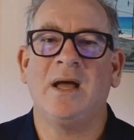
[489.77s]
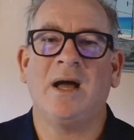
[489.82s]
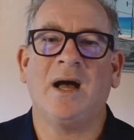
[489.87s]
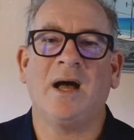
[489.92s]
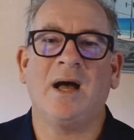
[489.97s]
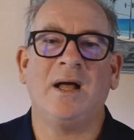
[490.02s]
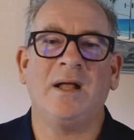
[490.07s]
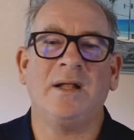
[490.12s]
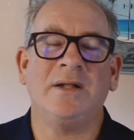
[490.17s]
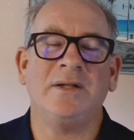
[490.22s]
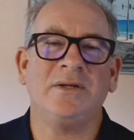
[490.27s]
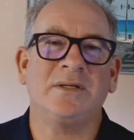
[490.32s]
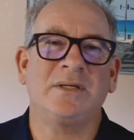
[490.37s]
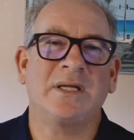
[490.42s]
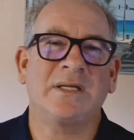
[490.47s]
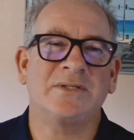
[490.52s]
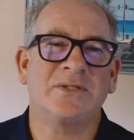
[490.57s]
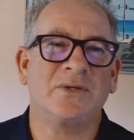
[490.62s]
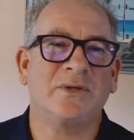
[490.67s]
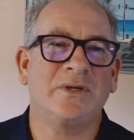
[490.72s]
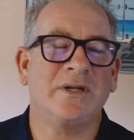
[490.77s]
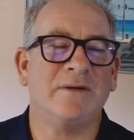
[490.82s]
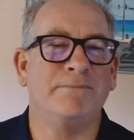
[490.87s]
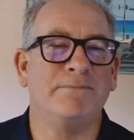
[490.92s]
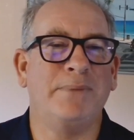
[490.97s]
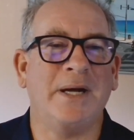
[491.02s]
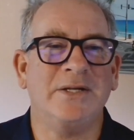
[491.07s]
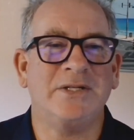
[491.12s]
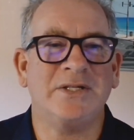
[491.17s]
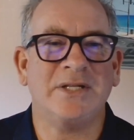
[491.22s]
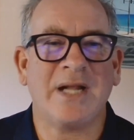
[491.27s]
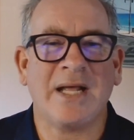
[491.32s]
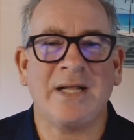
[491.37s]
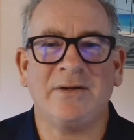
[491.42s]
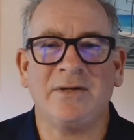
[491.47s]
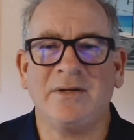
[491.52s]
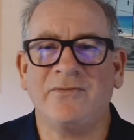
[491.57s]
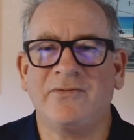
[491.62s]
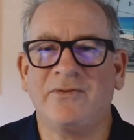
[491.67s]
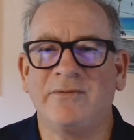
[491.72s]
on sort of your budget
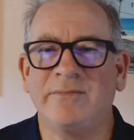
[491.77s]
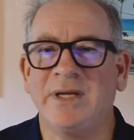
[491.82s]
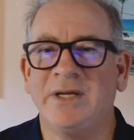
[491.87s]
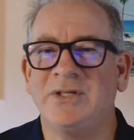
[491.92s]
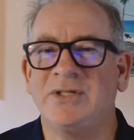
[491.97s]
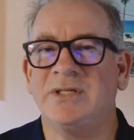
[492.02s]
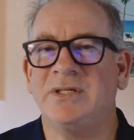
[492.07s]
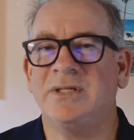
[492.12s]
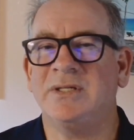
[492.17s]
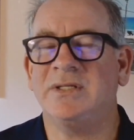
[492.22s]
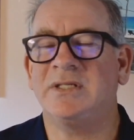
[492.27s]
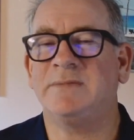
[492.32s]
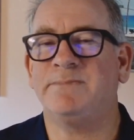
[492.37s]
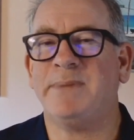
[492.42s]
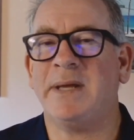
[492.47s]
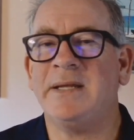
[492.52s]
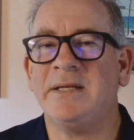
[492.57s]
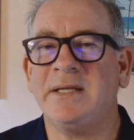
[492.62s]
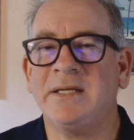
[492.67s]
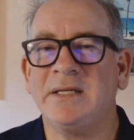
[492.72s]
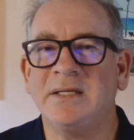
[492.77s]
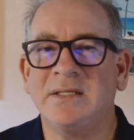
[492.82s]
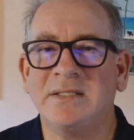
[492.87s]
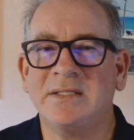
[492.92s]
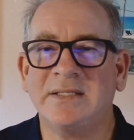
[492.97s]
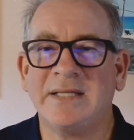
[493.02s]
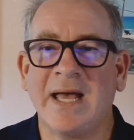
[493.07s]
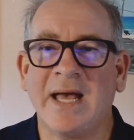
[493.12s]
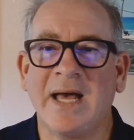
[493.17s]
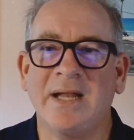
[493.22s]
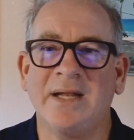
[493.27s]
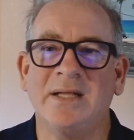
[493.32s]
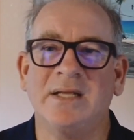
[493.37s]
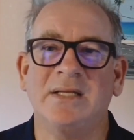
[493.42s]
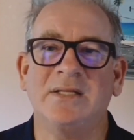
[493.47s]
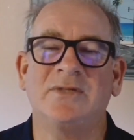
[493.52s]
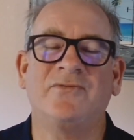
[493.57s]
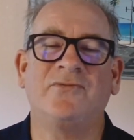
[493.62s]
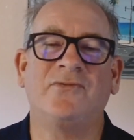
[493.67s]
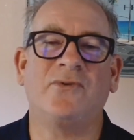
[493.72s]
information, spending
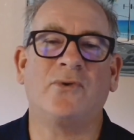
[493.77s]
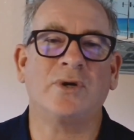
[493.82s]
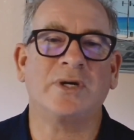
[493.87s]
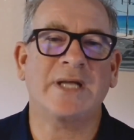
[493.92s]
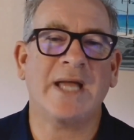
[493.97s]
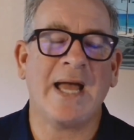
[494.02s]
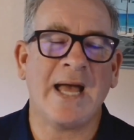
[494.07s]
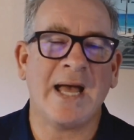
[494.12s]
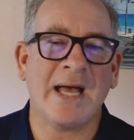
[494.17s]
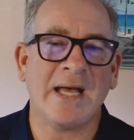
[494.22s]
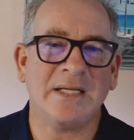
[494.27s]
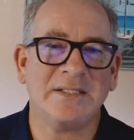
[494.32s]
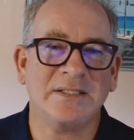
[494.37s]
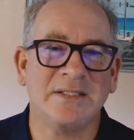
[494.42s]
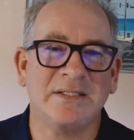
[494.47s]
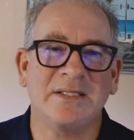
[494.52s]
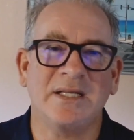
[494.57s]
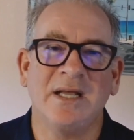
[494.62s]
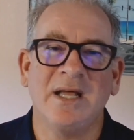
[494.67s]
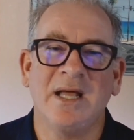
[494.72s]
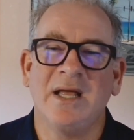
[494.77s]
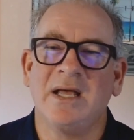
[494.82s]
status, forecasts.